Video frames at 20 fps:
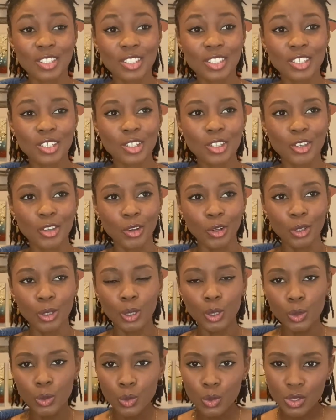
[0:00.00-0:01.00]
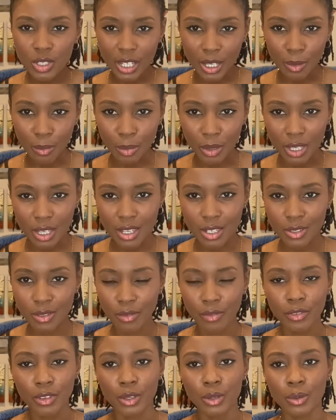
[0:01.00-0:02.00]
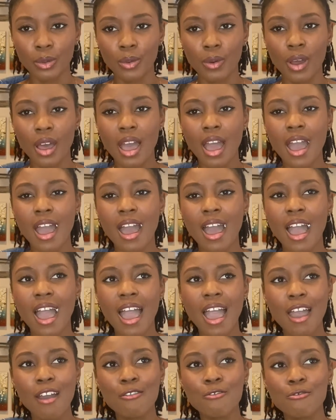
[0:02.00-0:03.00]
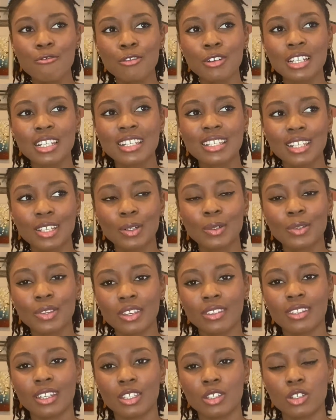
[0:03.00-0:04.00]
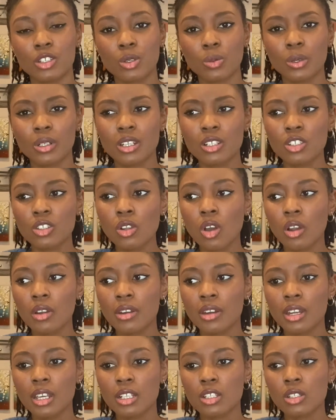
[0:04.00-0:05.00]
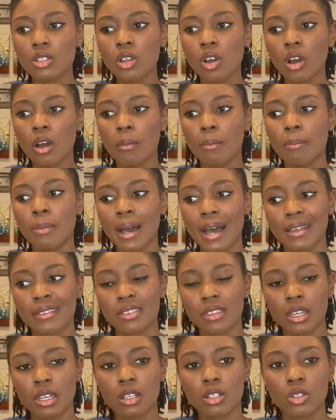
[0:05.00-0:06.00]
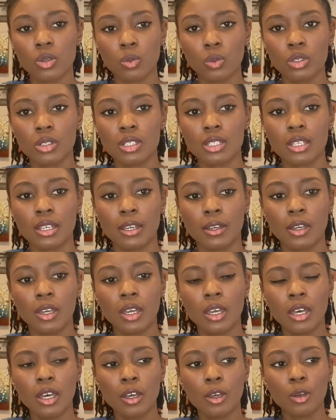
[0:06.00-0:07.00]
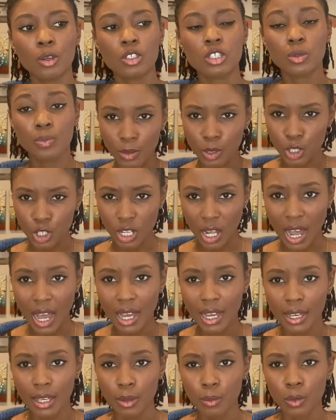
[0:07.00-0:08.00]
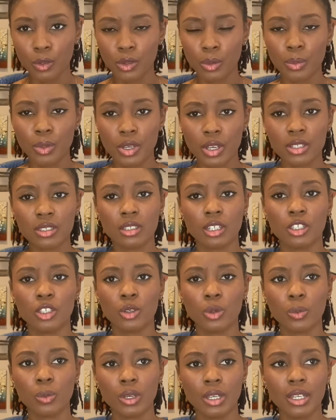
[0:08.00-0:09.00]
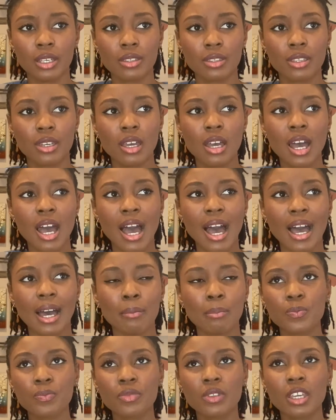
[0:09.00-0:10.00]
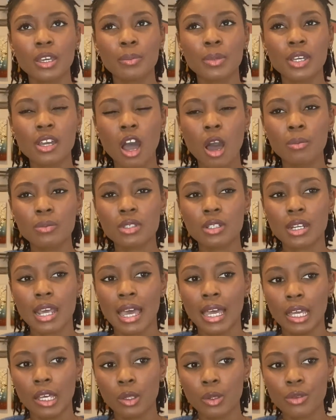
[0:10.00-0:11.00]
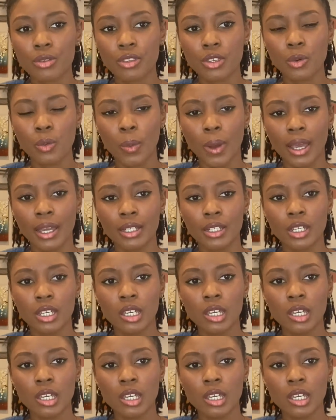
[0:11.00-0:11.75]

you're losing piece of you, every single thing that you do. And it's not a bad thing to want to spend time with the person that you're with, but it becomes unhealthy when